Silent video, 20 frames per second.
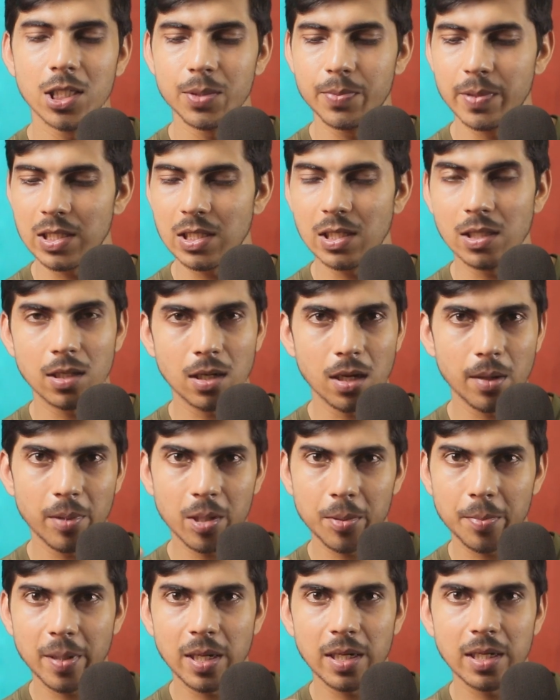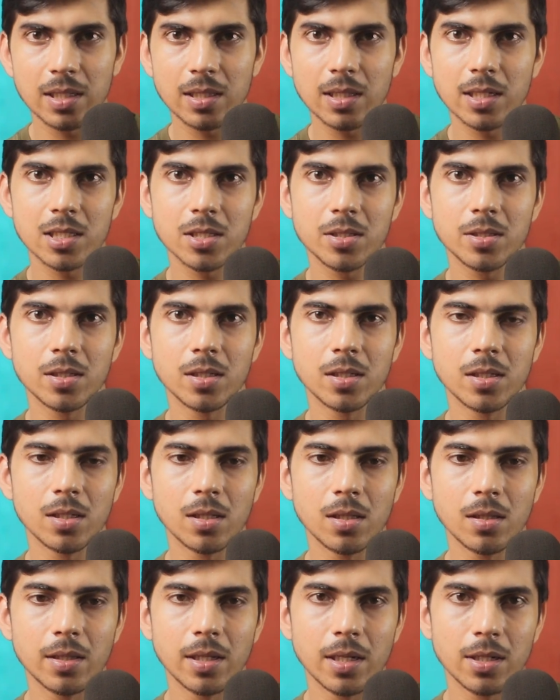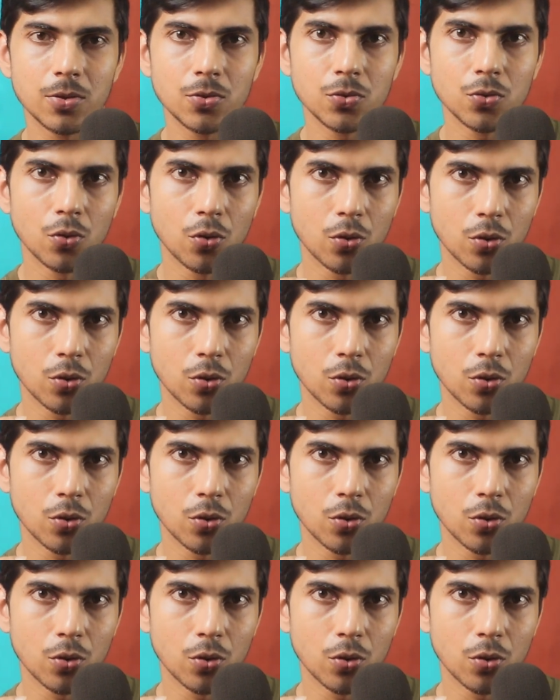especially the rubber padding that's there to